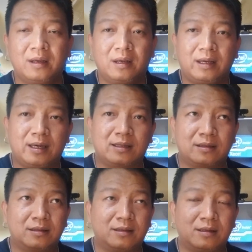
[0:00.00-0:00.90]

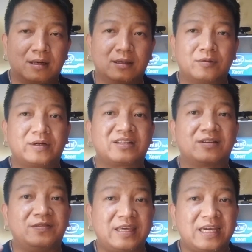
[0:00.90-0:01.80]
and the other one is
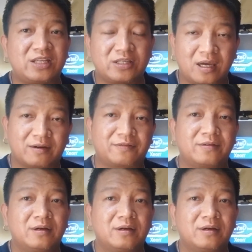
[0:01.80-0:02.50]
a VHF,